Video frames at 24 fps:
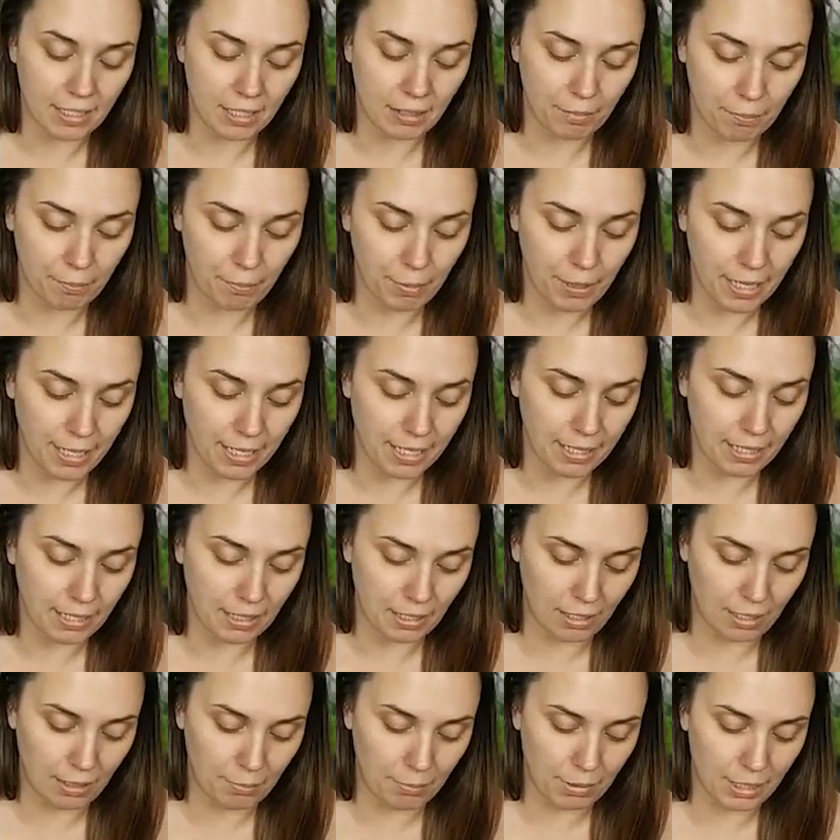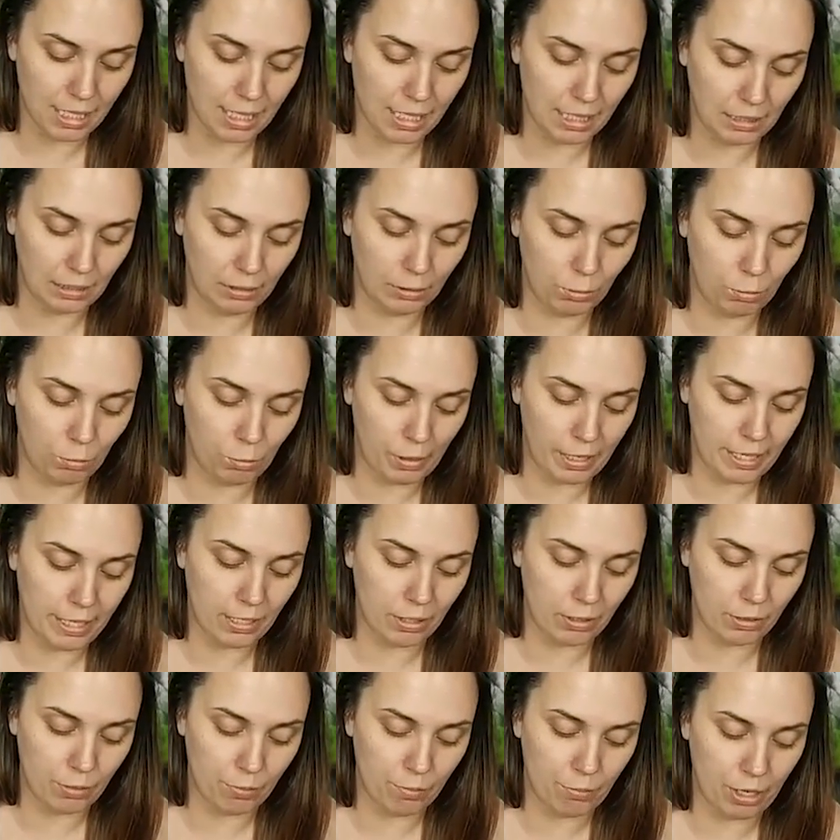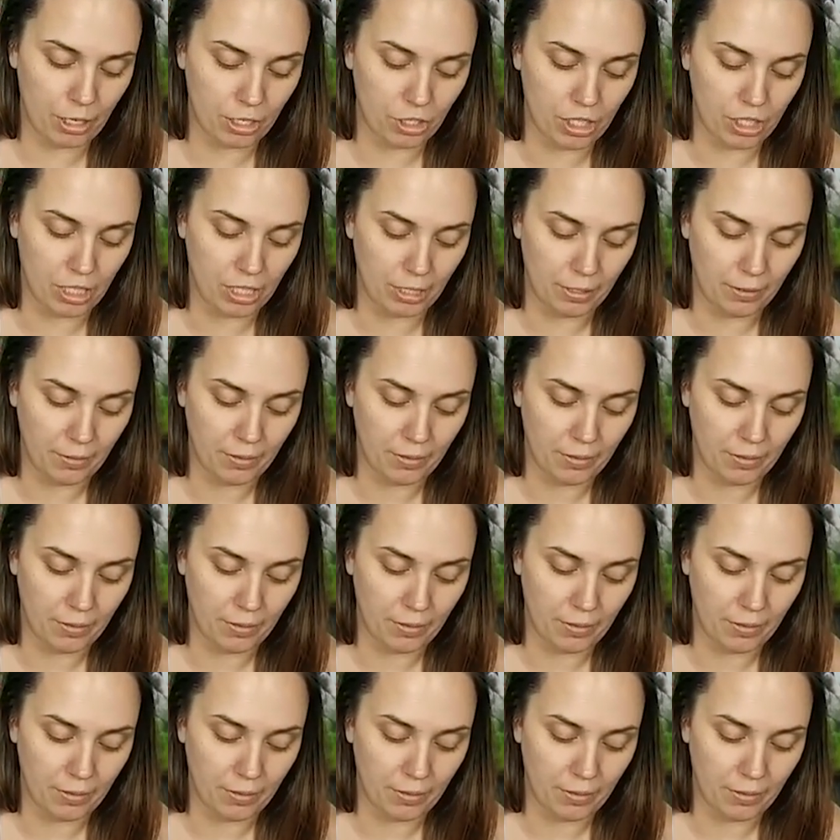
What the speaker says: but I'm gonna get a little white on a brush here.